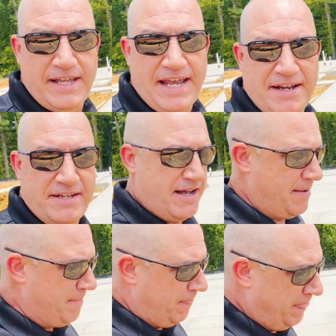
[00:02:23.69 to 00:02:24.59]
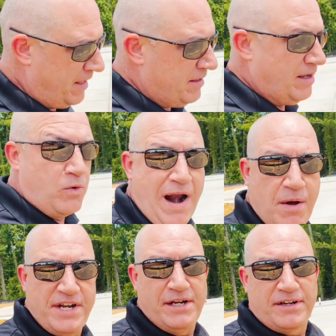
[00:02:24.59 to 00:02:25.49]
And uh,
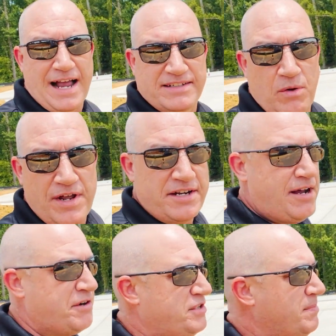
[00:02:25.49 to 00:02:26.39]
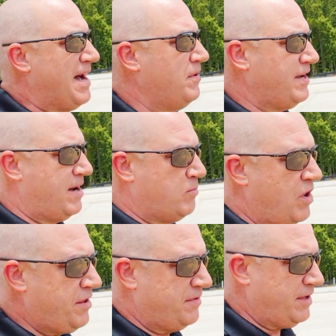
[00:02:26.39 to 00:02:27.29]
around here, guys, I want to talk to you about um,
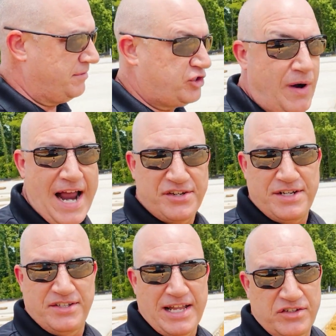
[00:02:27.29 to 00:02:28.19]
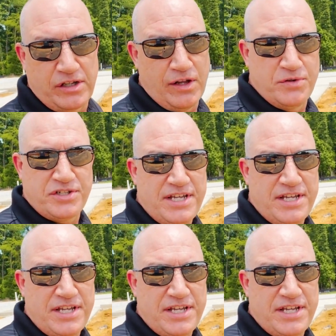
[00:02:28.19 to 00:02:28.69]
one of the attractions that's close to